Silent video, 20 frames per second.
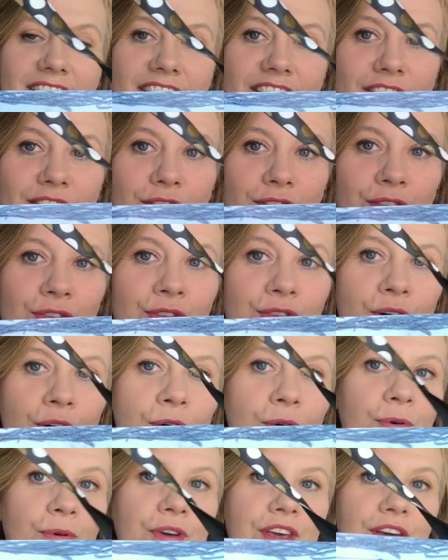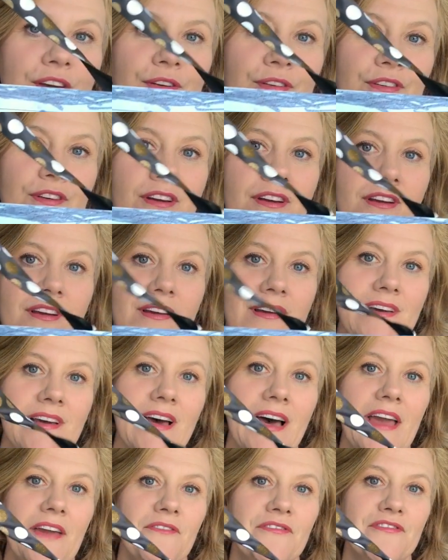So cute.
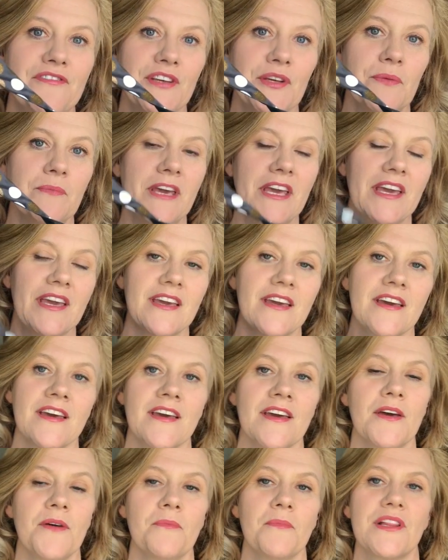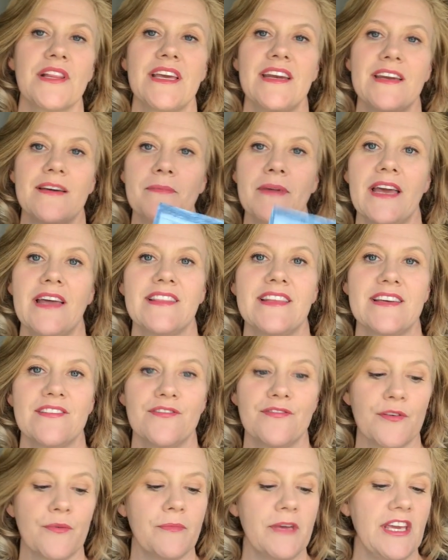I'm filming. Melina made
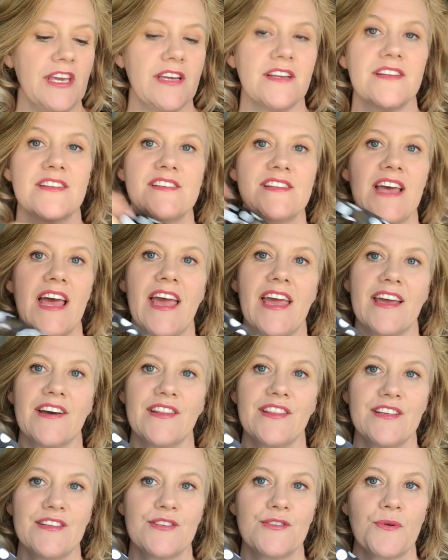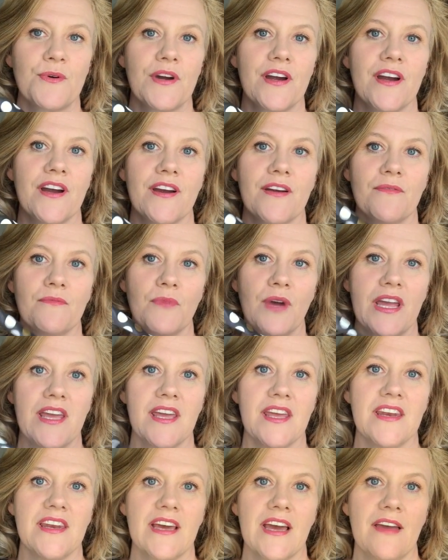this for me to hang on the door
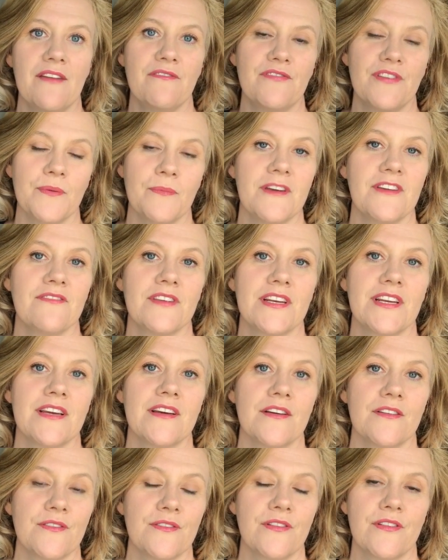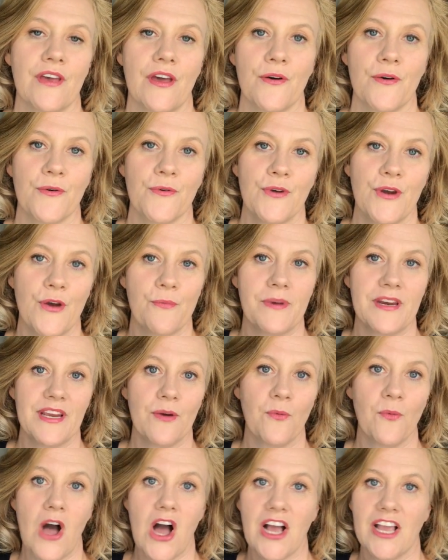when I'm filming videos so nobody
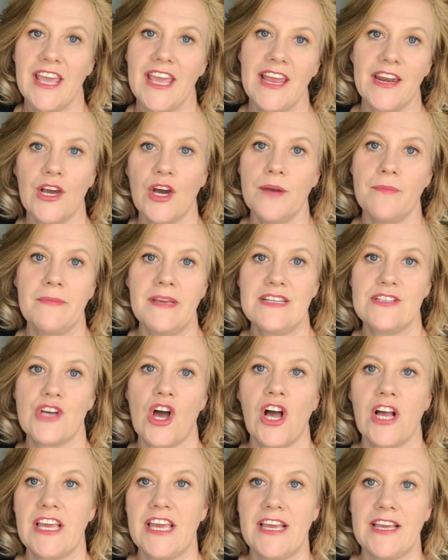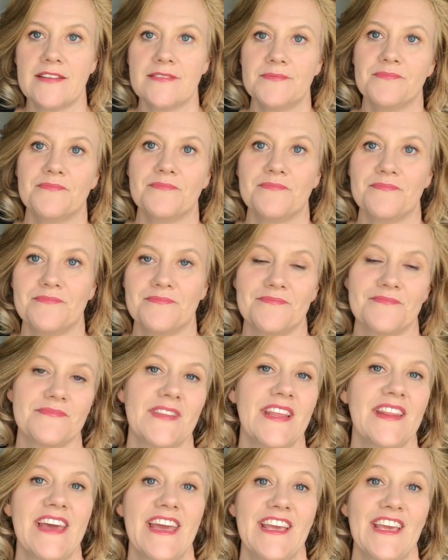will walk in on me talking.
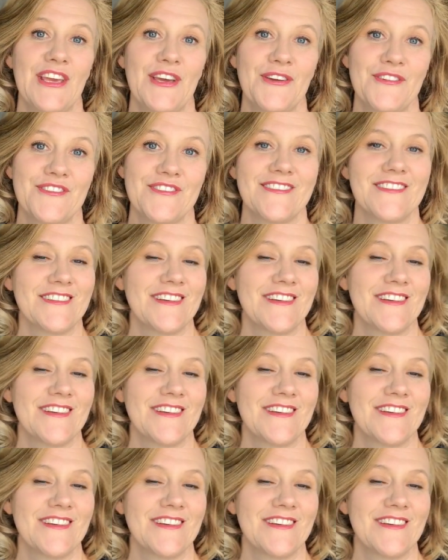Isn't that cute?